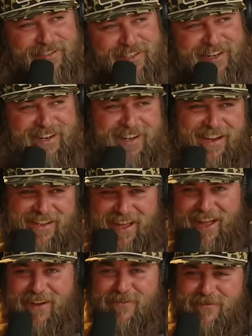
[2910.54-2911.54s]
seen.
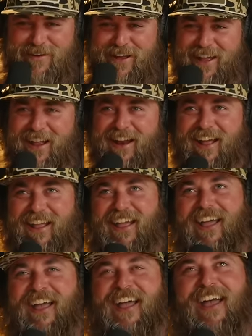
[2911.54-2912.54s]
like,
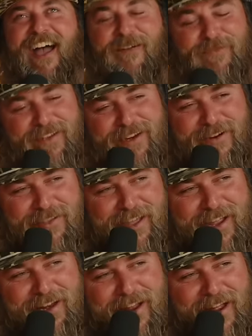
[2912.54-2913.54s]
I'm sitting here
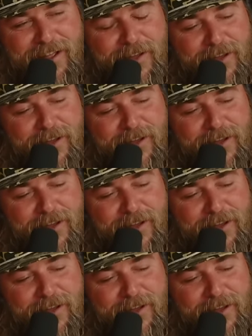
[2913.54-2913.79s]
thinking, like,